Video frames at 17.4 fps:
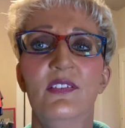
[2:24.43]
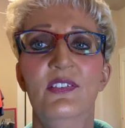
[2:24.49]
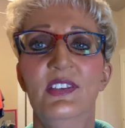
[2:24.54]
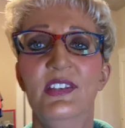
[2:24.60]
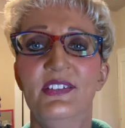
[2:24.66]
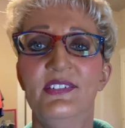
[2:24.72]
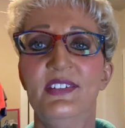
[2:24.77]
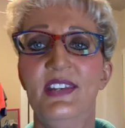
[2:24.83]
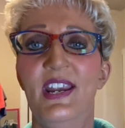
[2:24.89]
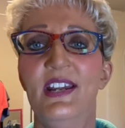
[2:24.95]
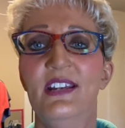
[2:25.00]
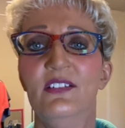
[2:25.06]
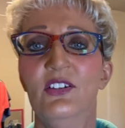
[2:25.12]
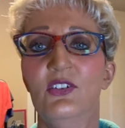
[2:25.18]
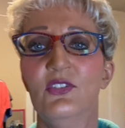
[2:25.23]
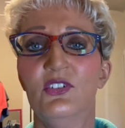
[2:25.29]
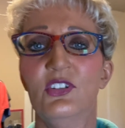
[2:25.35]
this
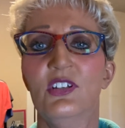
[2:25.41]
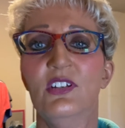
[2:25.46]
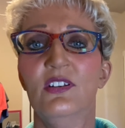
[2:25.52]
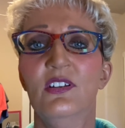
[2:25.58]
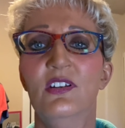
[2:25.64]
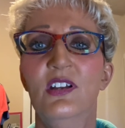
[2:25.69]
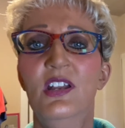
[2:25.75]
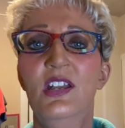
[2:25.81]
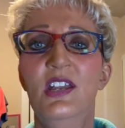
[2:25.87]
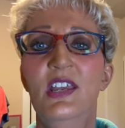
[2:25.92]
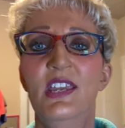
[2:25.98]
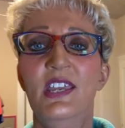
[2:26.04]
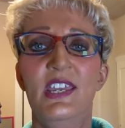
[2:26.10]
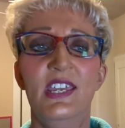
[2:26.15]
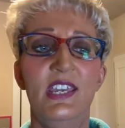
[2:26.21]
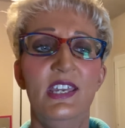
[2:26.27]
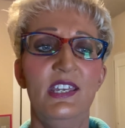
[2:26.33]
tanning lotion.
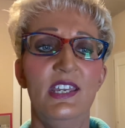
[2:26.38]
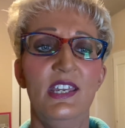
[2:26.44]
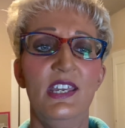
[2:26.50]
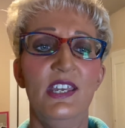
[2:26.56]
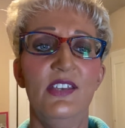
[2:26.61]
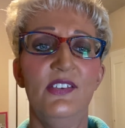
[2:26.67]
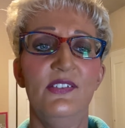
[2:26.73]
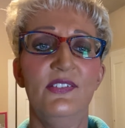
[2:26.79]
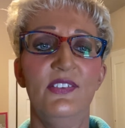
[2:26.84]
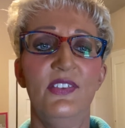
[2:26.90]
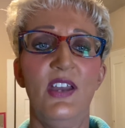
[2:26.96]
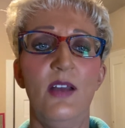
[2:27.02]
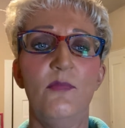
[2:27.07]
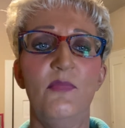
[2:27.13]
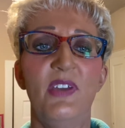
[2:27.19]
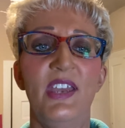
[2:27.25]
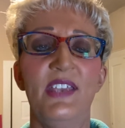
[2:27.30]
It is
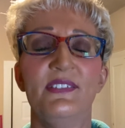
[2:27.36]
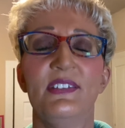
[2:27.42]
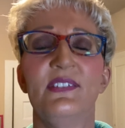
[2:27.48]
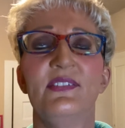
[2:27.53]
the best.